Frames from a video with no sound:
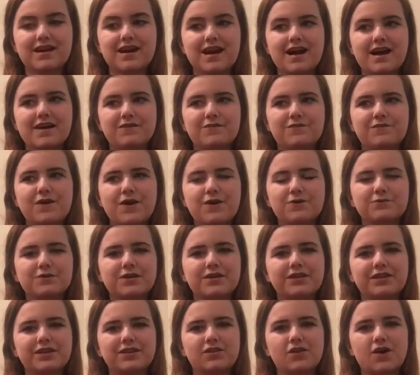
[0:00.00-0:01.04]
I felt
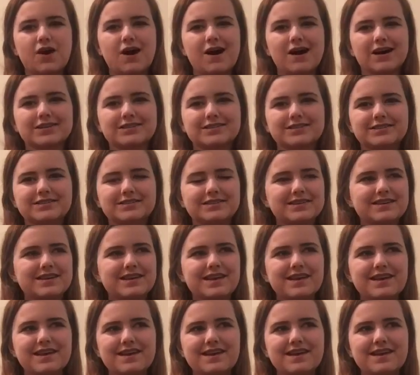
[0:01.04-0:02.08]
really lost,
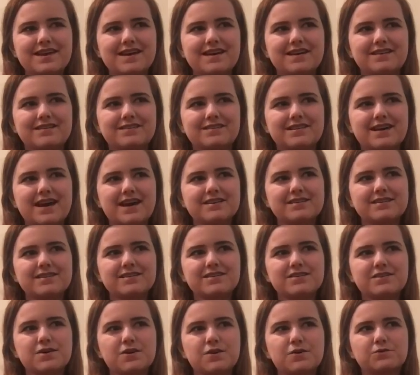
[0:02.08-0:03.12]
and I
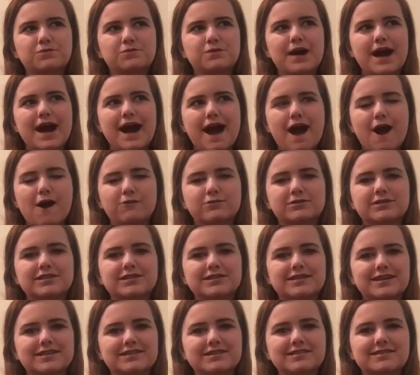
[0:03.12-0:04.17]
didn't know how to
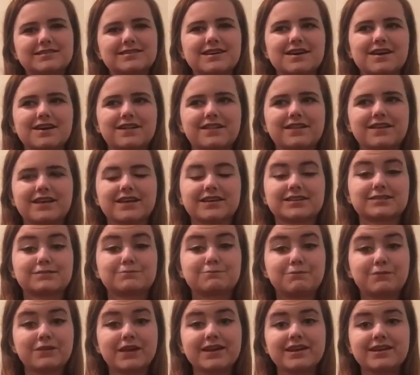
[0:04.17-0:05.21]
necessarily
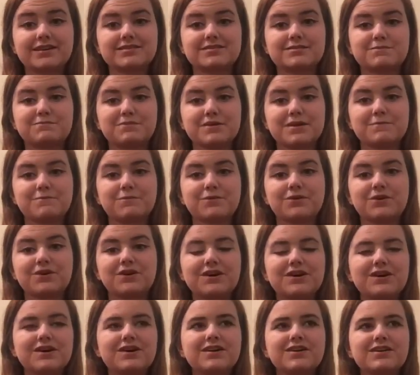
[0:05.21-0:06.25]
explain it to people,
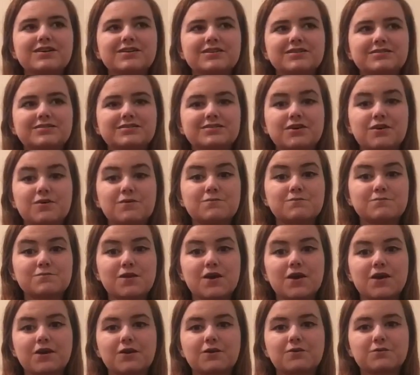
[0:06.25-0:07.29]
so
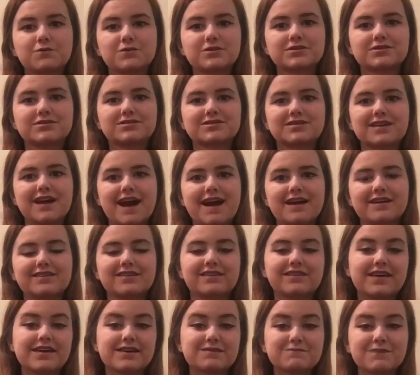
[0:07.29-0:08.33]
Mark was kind
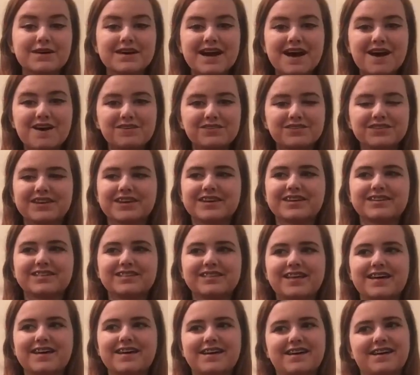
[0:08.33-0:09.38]
of like my outlet.
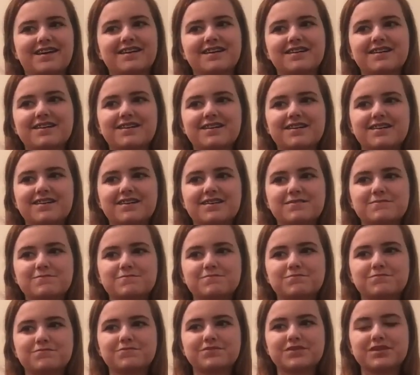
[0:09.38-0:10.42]
Like,
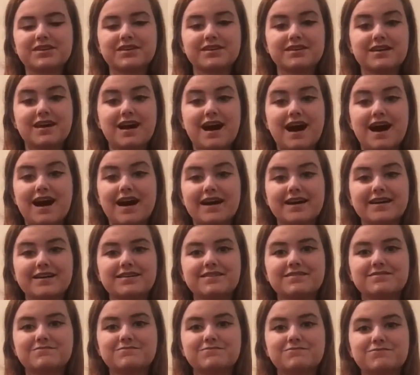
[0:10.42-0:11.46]

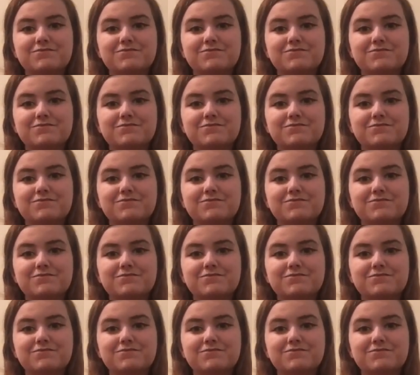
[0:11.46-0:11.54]
I